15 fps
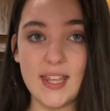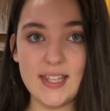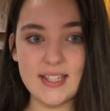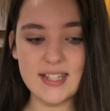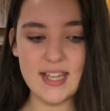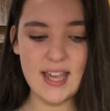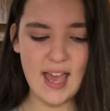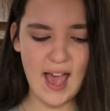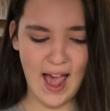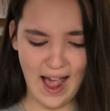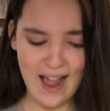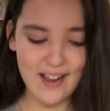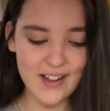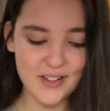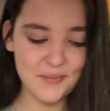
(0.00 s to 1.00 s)
easy
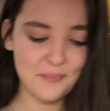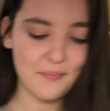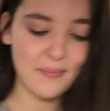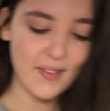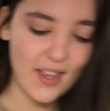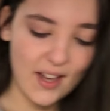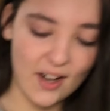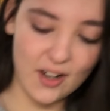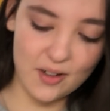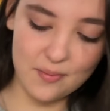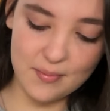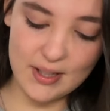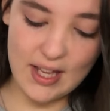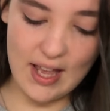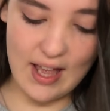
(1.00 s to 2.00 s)
hack
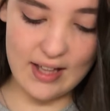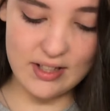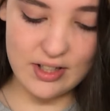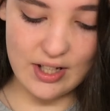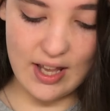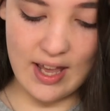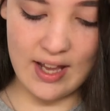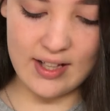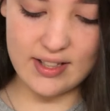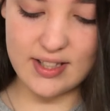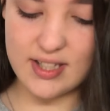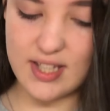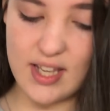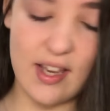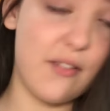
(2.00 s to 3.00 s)
and
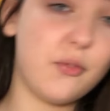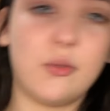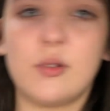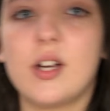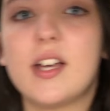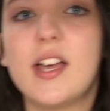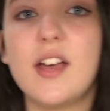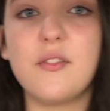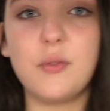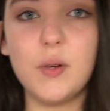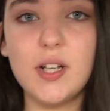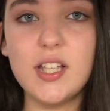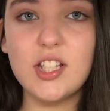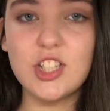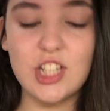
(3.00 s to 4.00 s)
see if
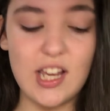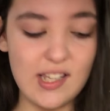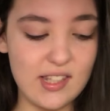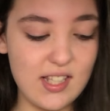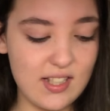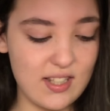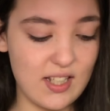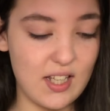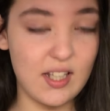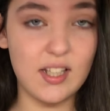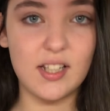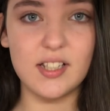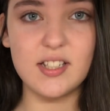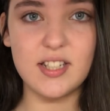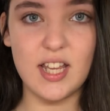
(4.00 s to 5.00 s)
we shake this in a
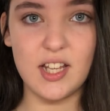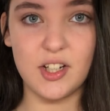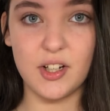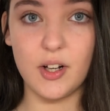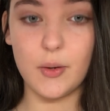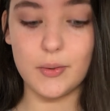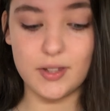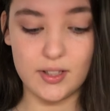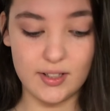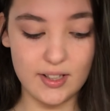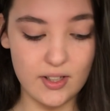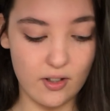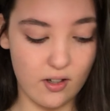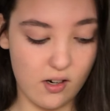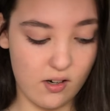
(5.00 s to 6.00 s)
container with the
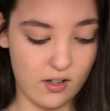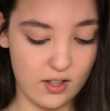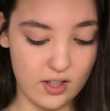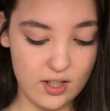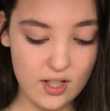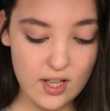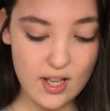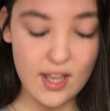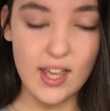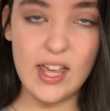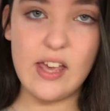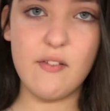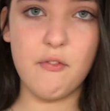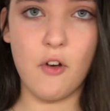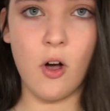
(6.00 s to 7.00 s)
lid on,
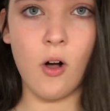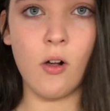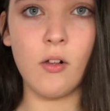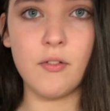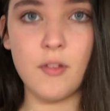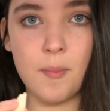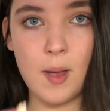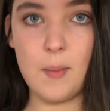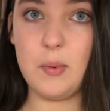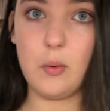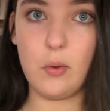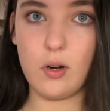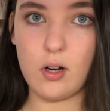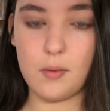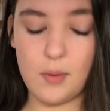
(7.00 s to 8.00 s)
if all the paper
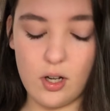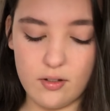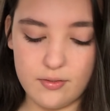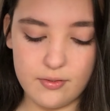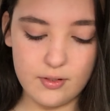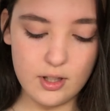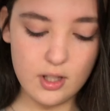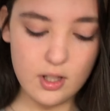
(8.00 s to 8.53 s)
will come off.